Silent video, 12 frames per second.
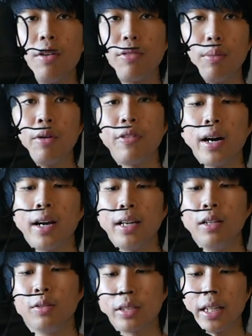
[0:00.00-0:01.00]
From afar,
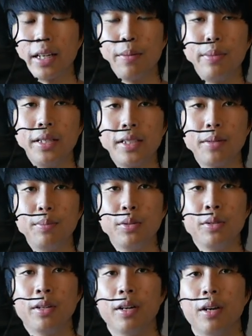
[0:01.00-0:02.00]
it looks like a basic
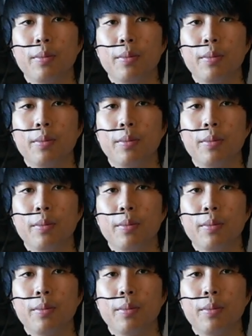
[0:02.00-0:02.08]
boot,